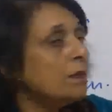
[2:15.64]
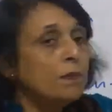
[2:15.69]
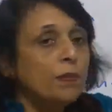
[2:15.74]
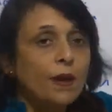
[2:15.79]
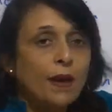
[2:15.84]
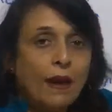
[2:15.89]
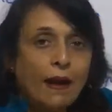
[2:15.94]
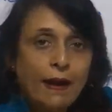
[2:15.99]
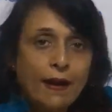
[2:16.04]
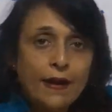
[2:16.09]
the
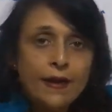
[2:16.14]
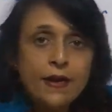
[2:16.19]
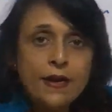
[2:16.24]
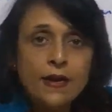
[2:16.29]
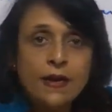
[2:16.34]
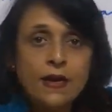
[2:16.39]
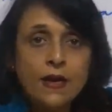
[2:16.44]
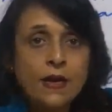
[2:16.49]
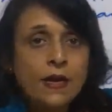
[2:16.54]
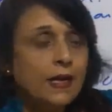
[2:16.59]
blood,
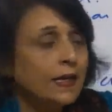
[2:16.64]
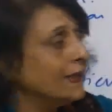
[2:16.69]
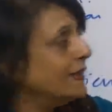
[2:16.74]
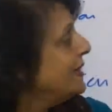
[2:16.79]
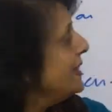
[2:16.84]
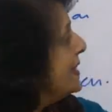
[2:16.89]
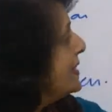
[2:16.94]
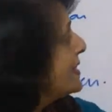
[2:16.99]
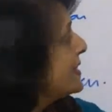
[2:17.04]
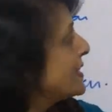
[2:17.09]

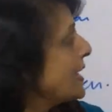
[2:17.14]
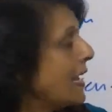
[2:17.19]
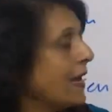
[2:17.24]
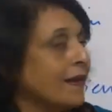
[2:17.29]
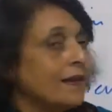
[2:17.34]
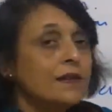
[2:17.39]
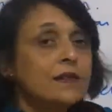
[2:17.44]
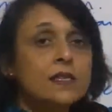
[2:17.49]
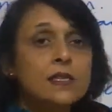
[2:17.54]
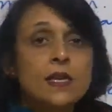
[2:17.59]
these
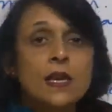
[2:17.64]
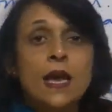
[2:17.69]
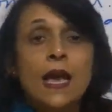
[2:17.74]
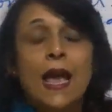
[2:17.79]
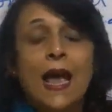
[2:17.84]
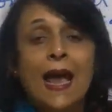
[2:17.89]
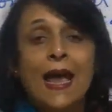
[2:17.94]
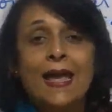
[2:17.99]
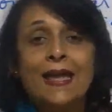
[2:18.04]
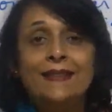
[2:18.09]
cells
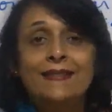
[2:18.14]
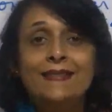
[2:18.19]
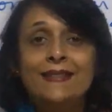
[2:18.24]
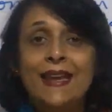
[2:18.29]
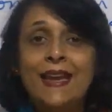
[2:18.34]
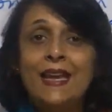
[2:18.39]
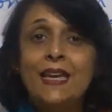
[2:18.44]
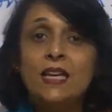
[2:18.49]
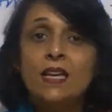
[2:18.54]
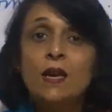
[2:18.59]
and
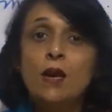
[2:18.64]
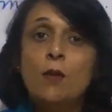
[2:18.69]
they